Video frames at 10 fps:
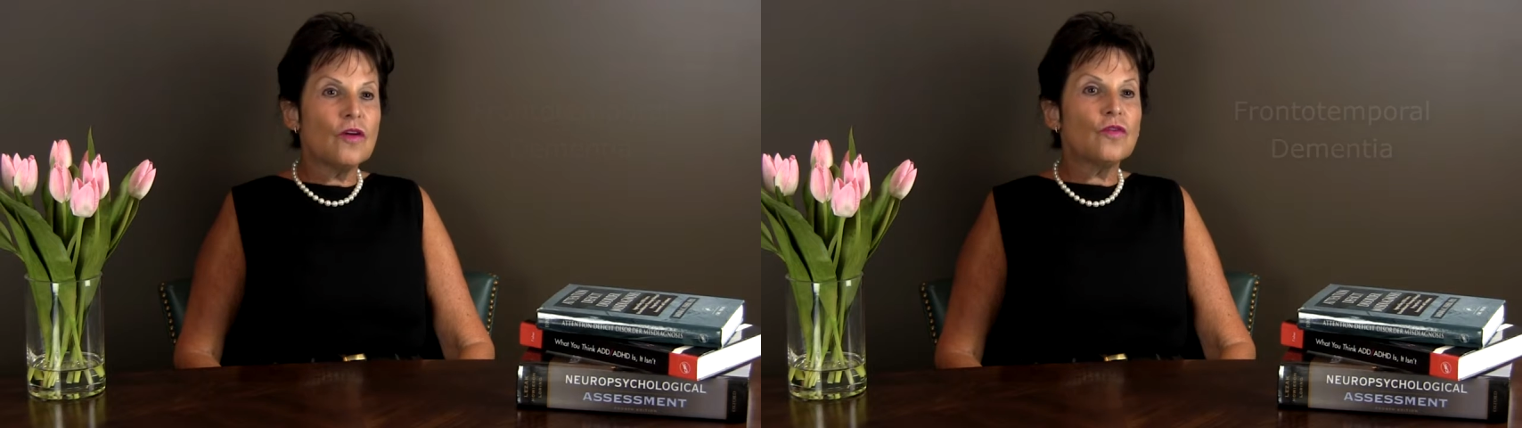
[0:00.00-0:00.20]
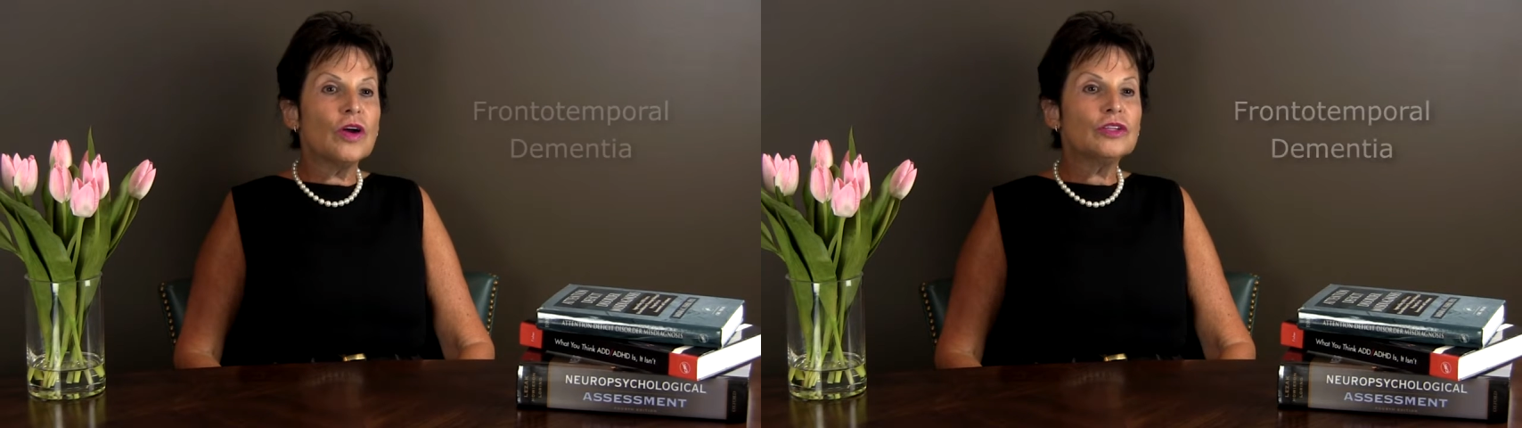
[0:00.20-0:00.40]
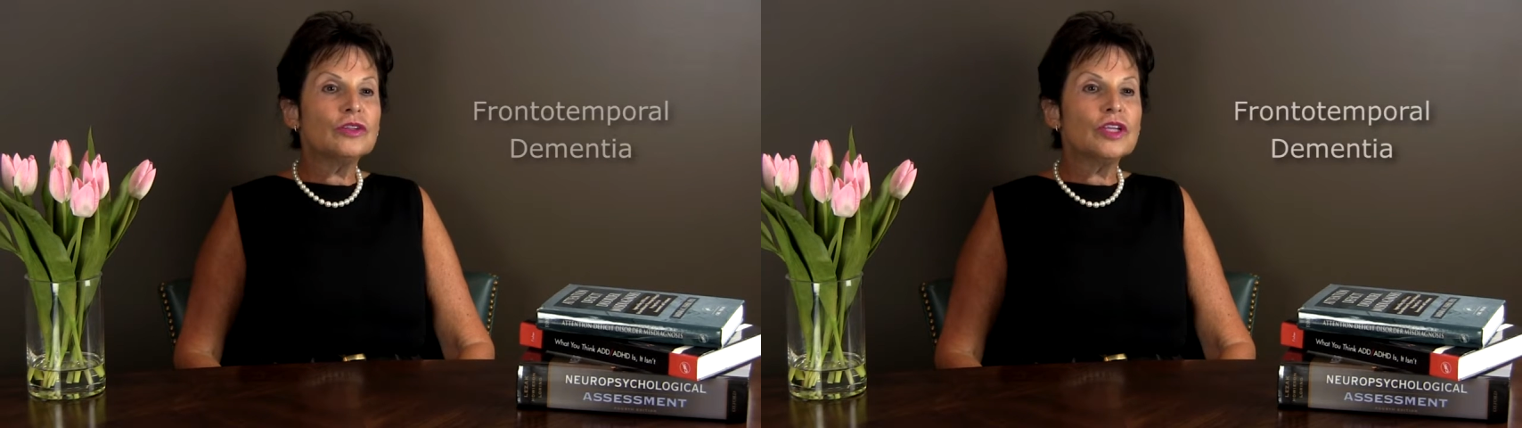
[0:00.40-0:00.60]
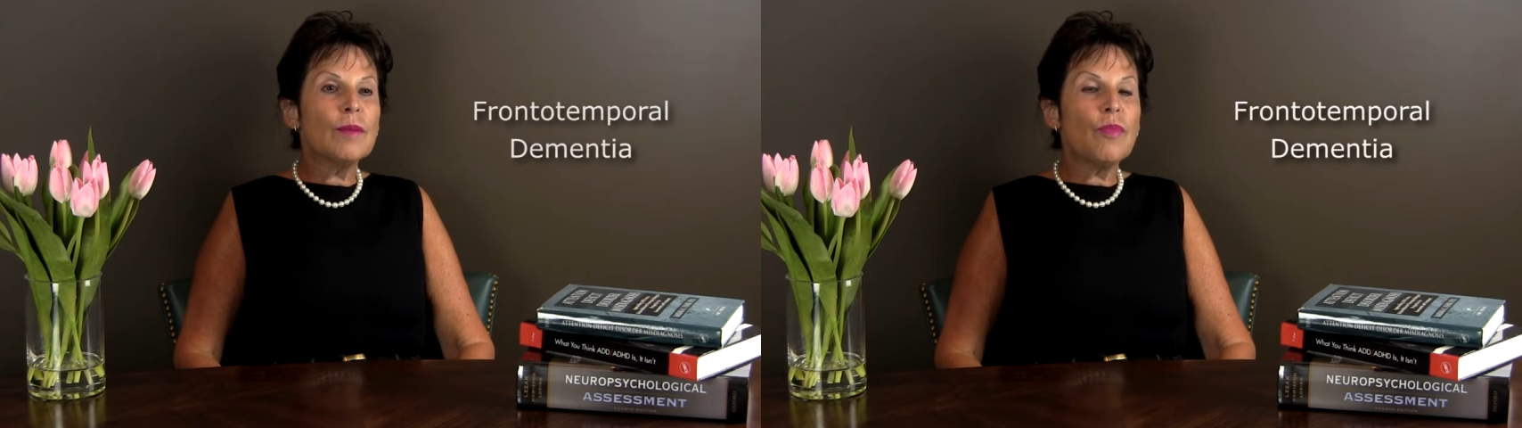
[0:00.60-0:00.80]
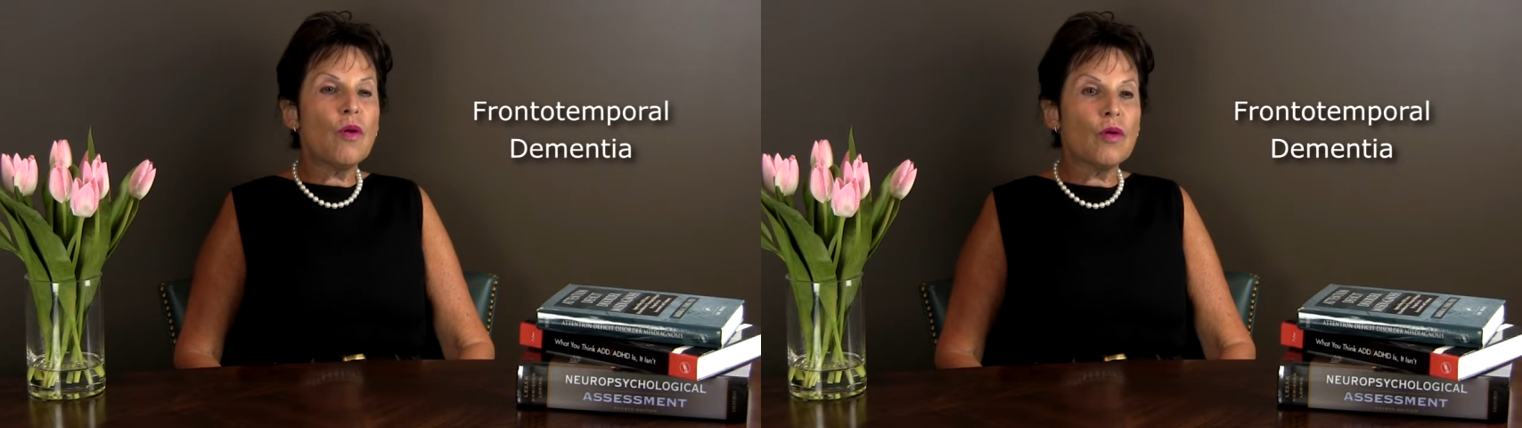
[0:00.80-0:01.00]

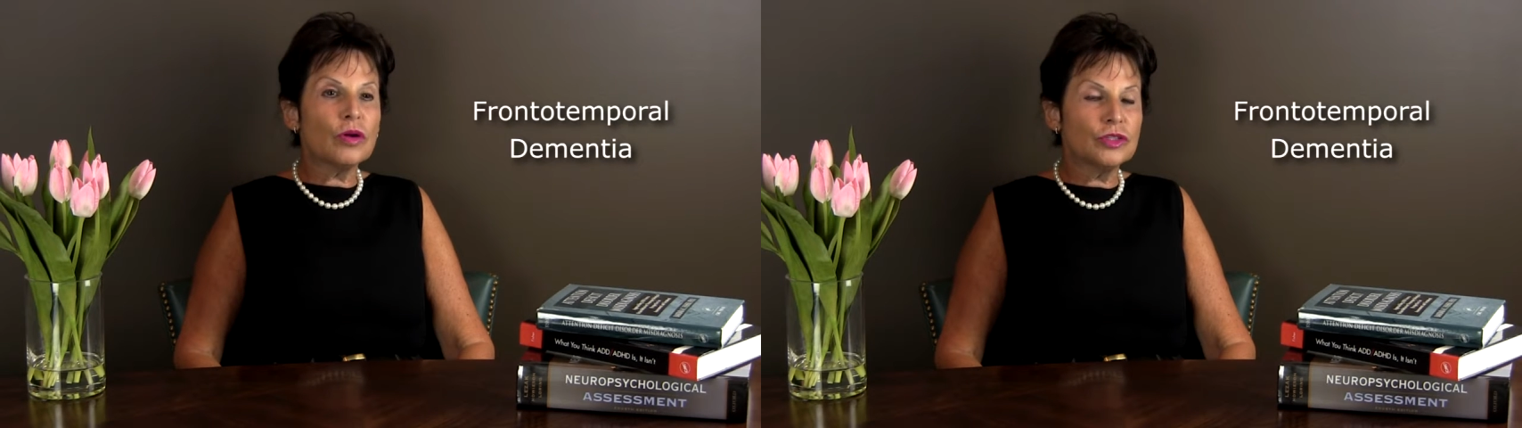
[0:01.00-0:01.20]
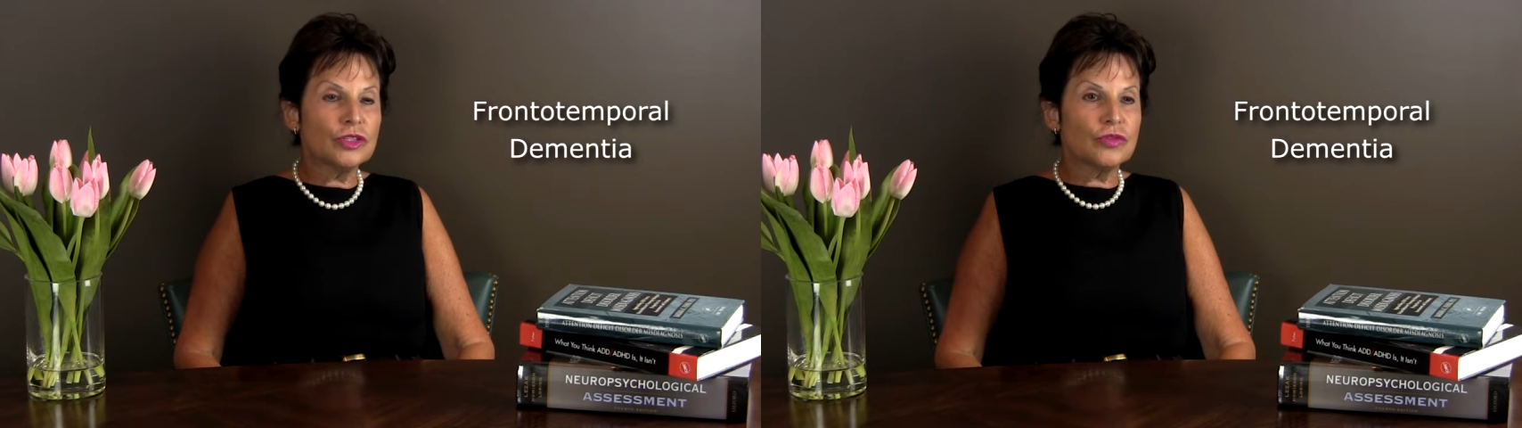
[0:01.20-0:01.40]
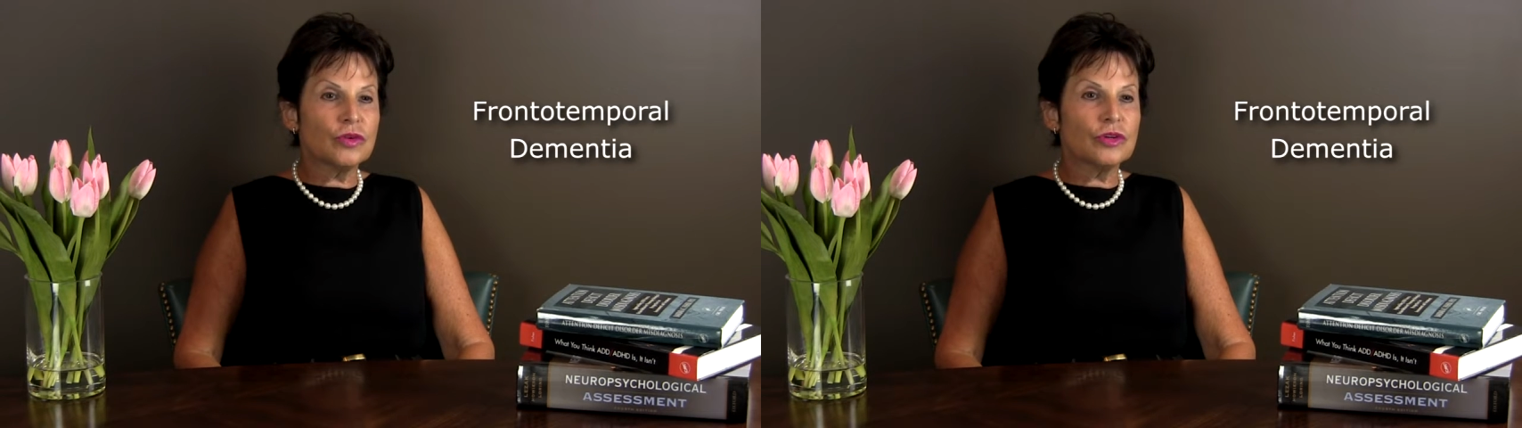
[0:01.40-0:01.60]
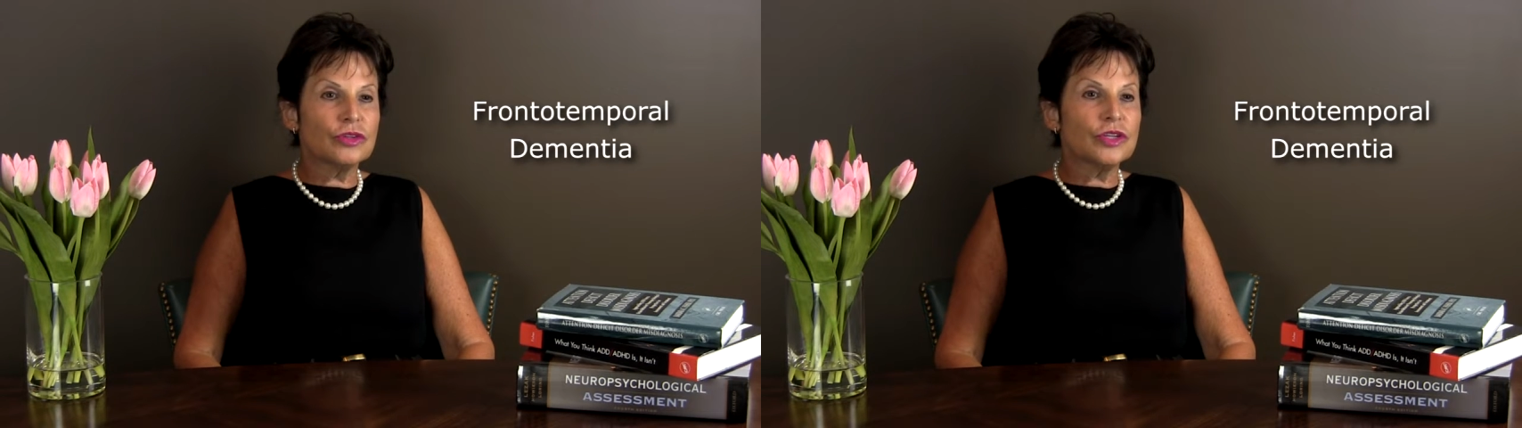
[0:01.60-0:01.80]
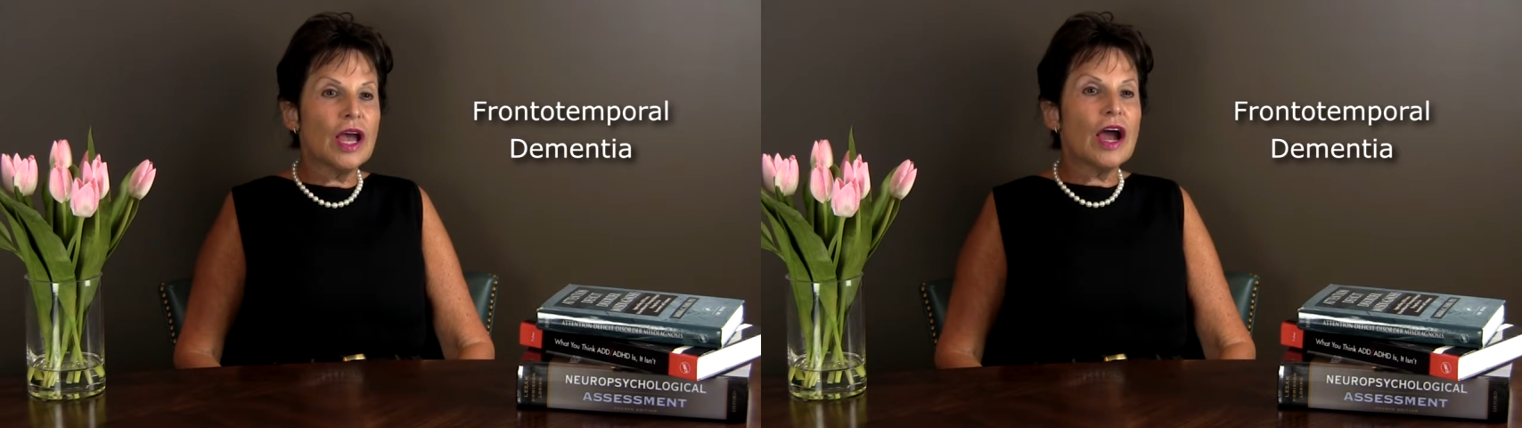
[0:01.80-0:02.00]
Frontotemporal disorders